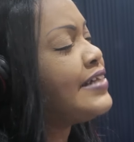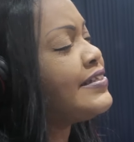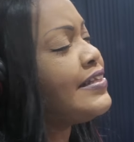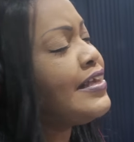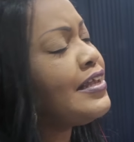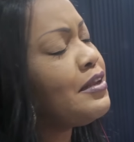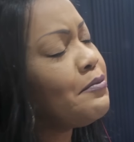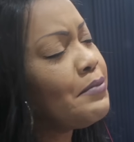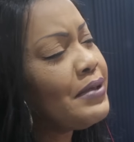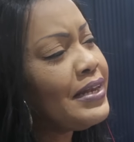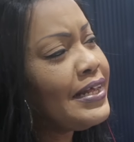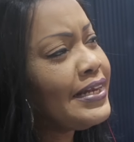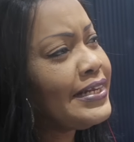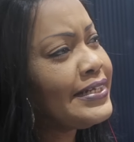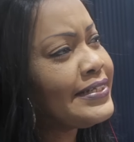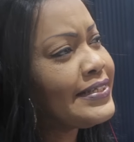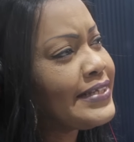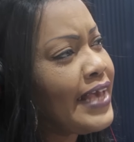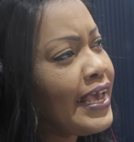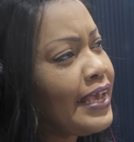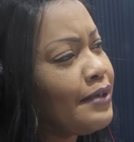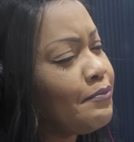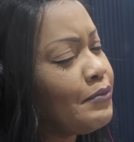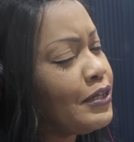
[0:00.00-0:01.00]
Has there any been any
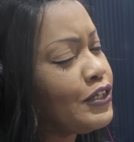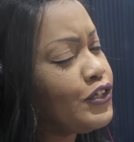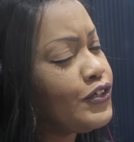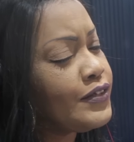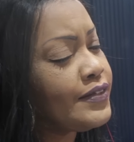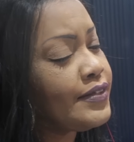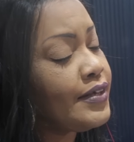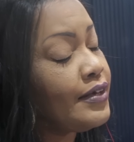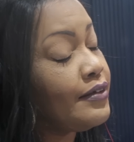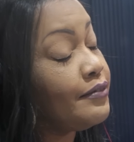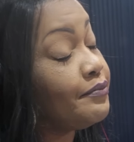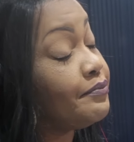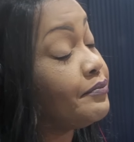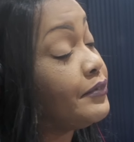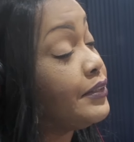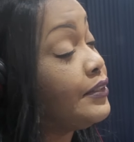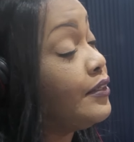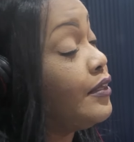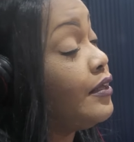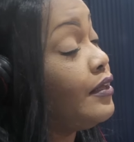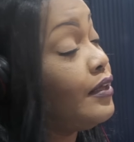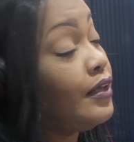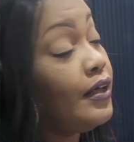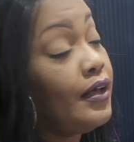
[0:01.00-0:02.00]
time that you say,
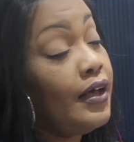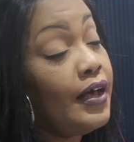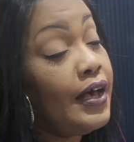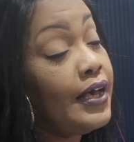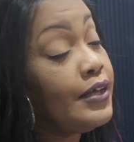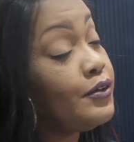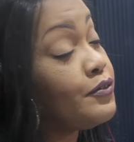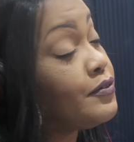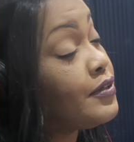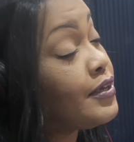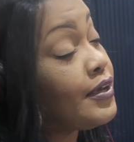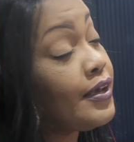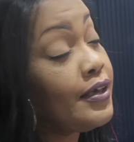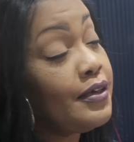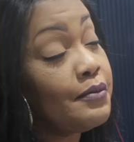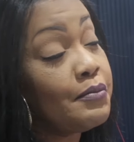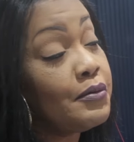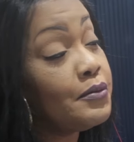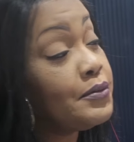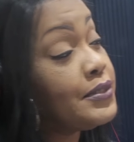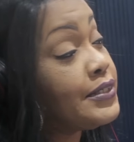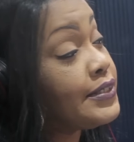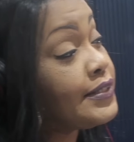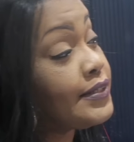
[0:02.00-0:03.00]
I don't think I'm
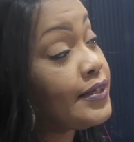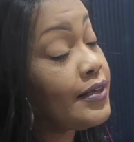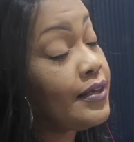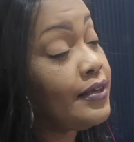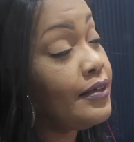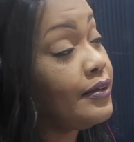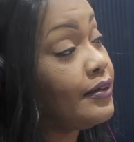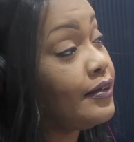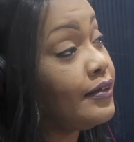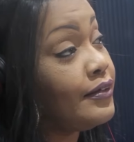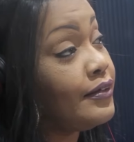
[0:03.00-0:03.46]
able with this again